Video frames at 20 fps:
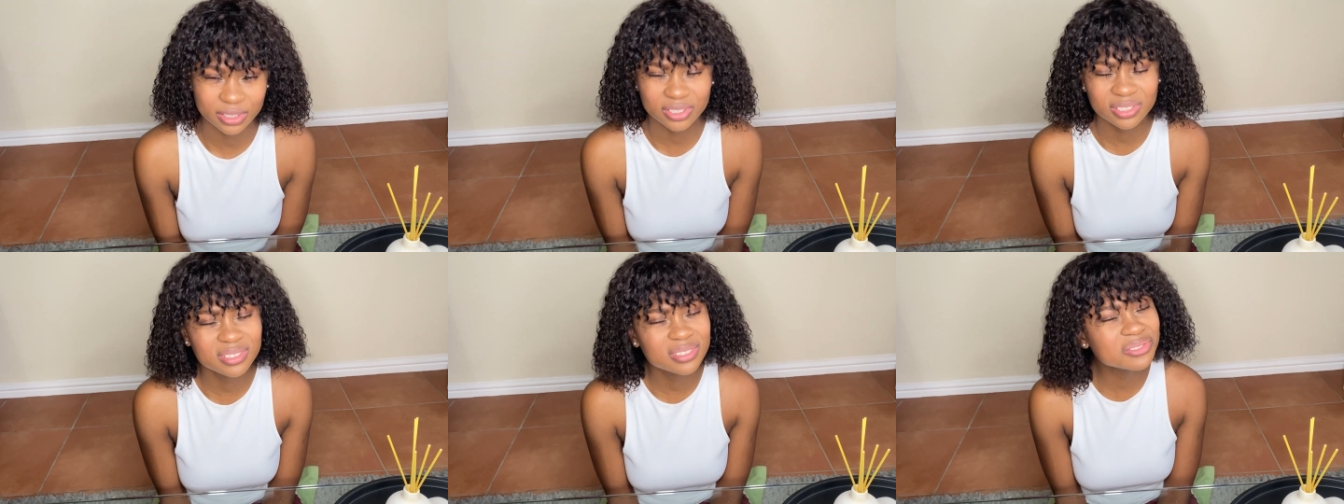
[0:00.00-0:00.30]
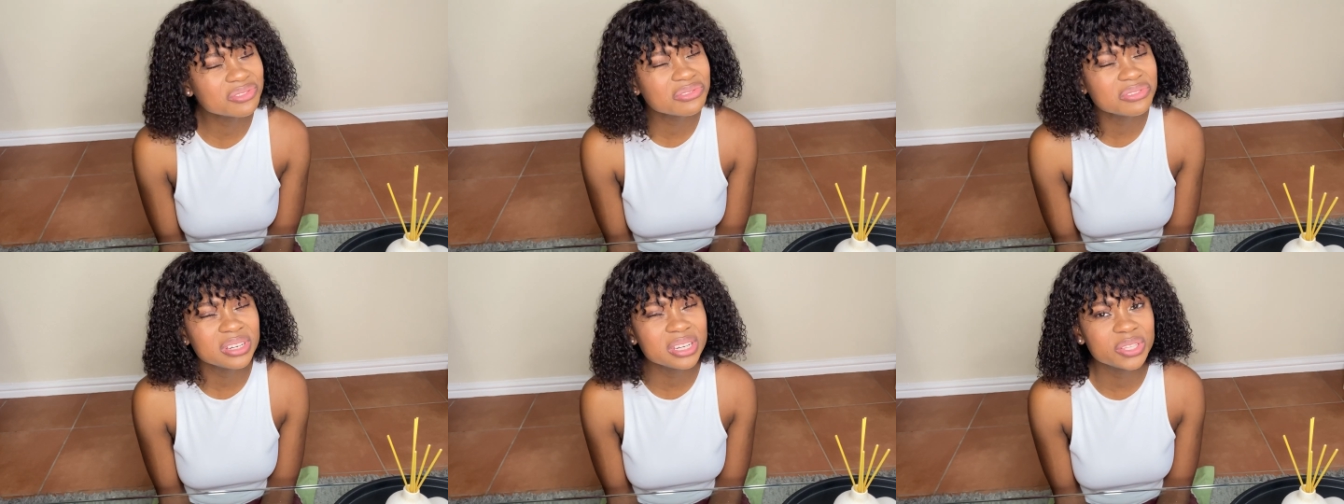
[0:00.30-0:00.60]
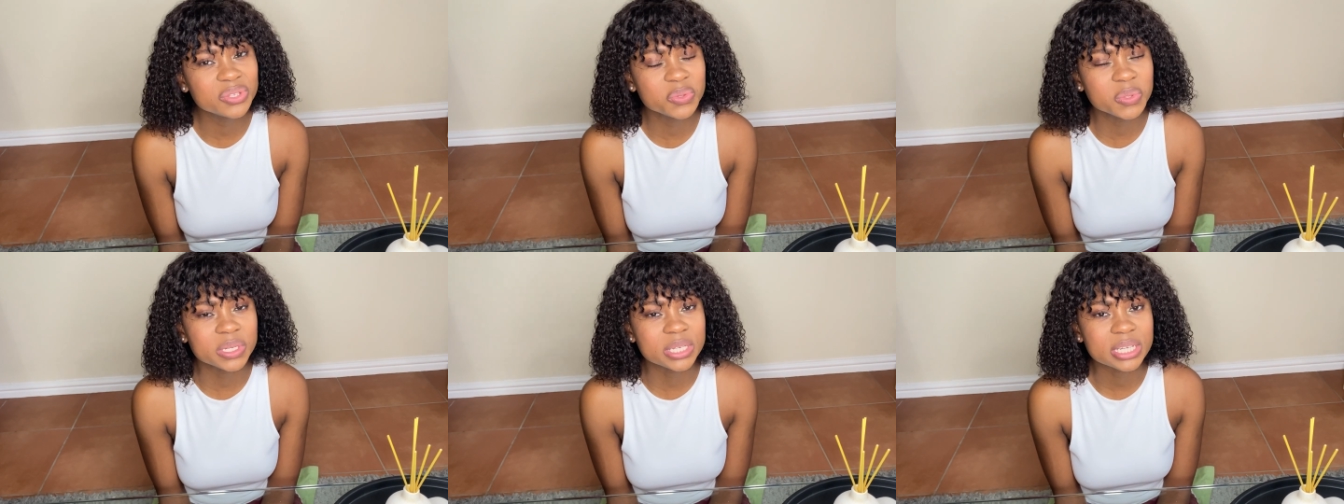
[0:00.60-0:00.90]
She's really
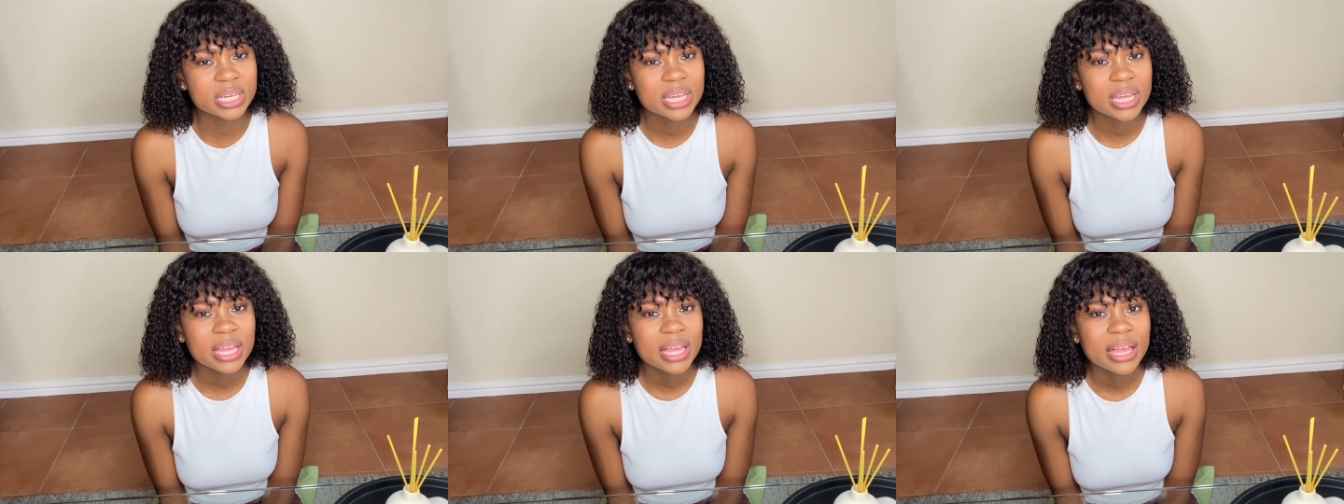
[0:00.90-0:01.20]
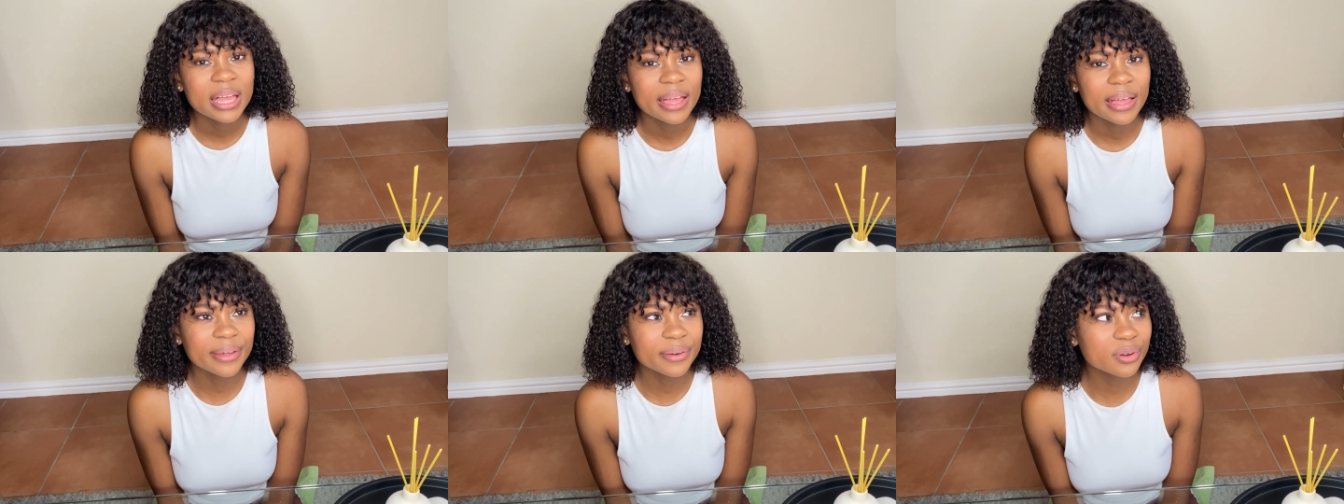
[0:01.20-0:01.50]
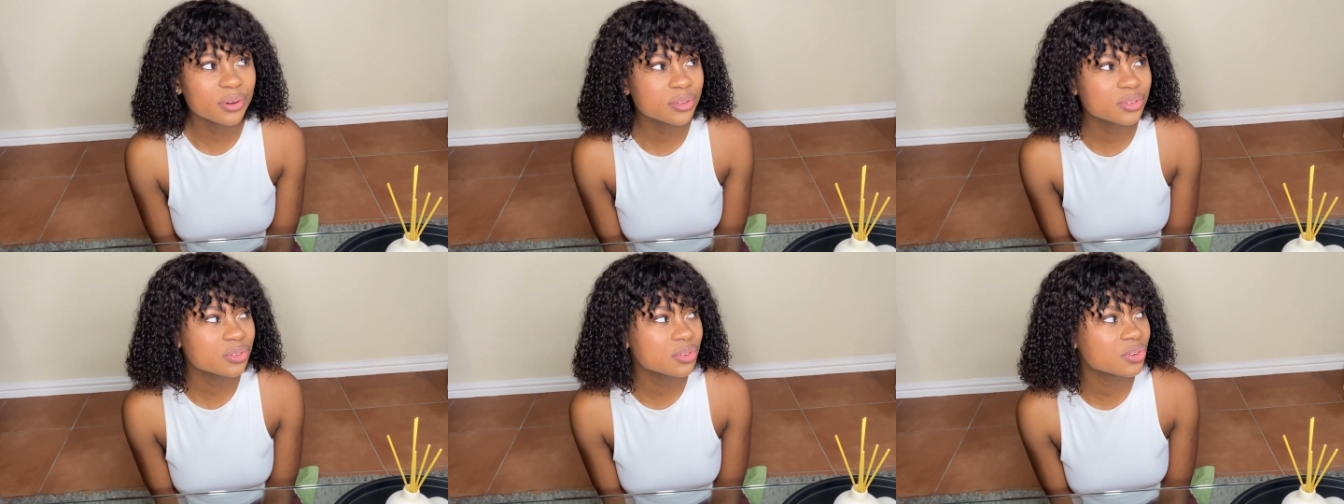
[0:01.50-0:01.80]
sweet, and
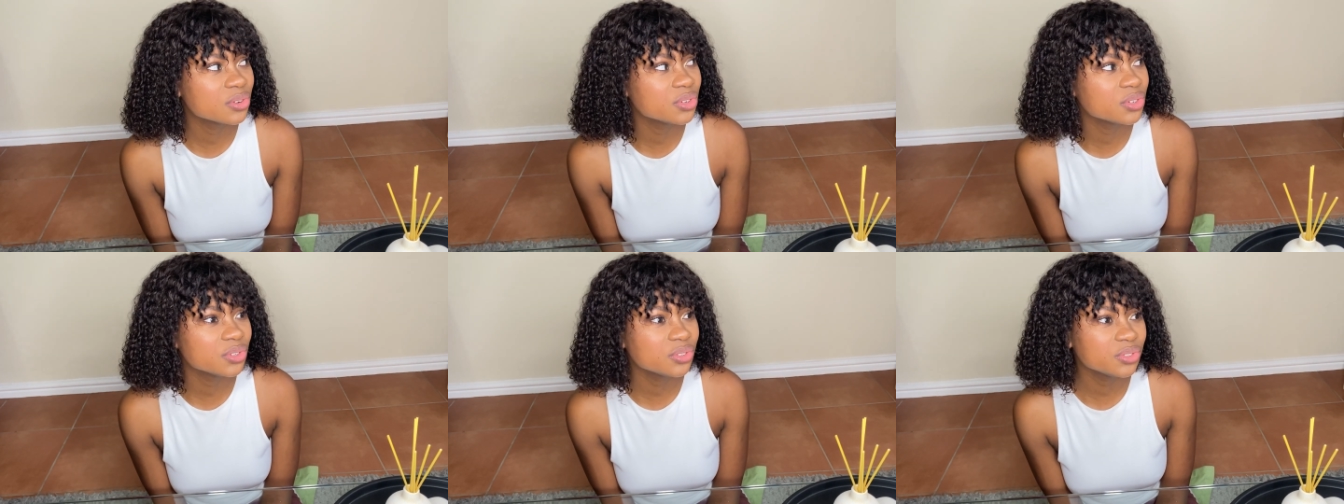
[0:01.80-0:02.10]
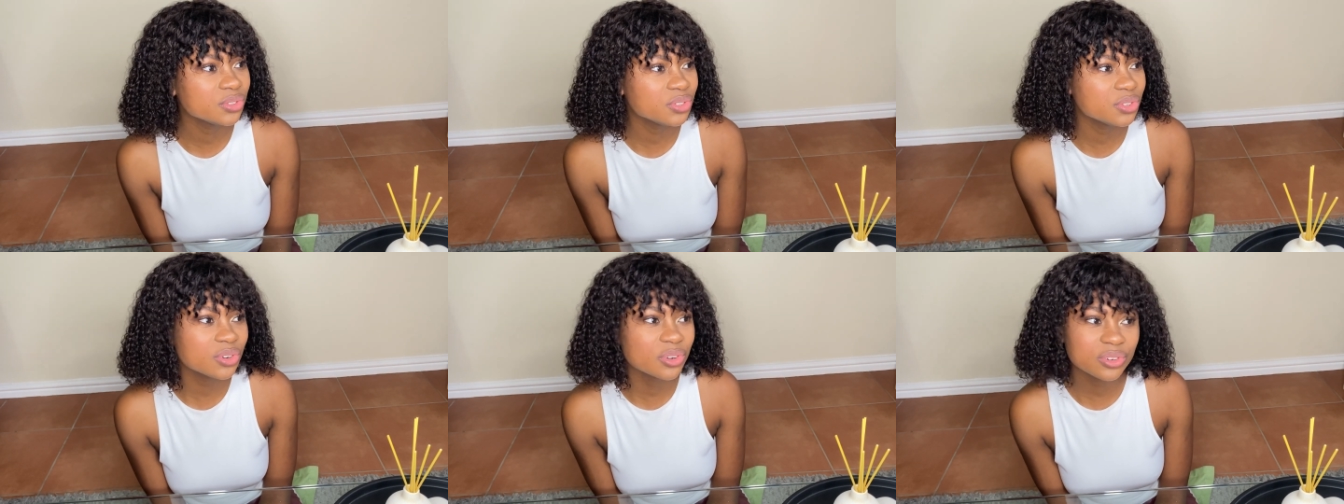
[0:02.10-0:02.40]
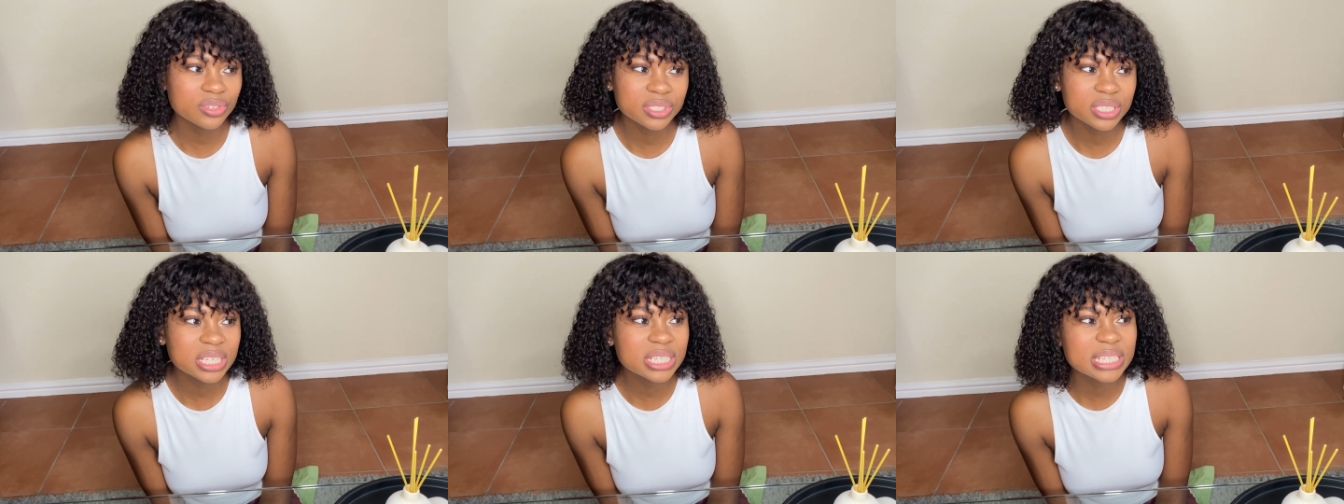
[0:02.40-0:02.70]
also you
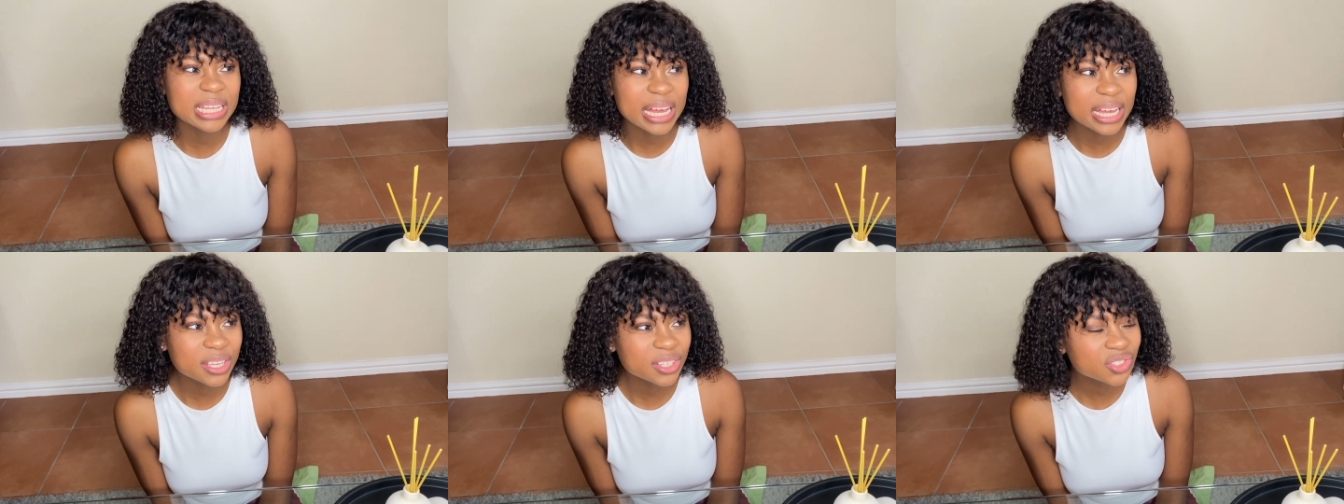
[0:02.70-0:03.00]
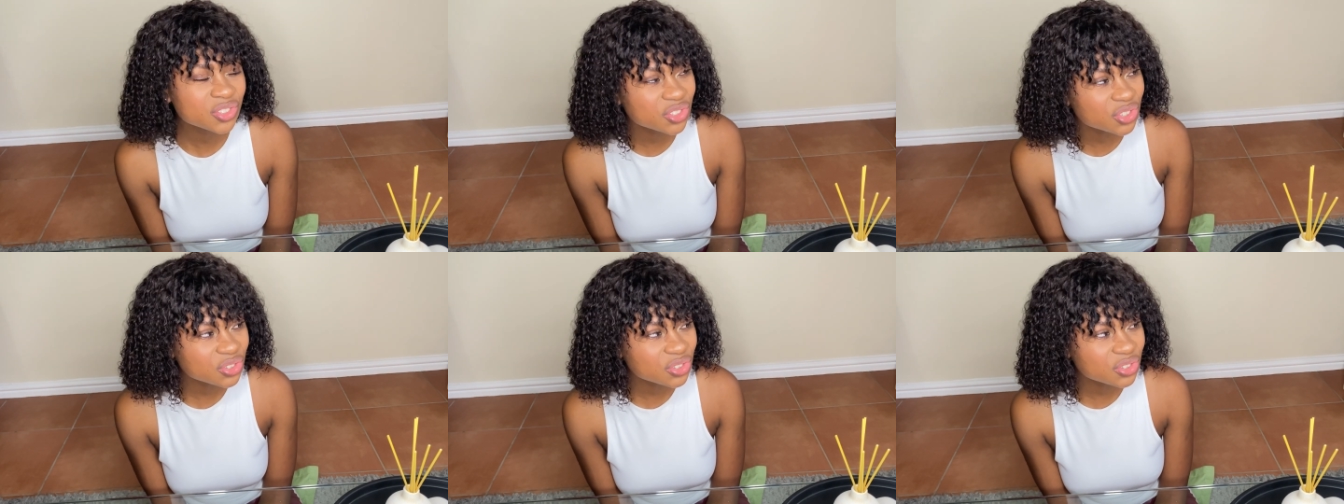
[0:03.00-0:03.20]
know she's nice.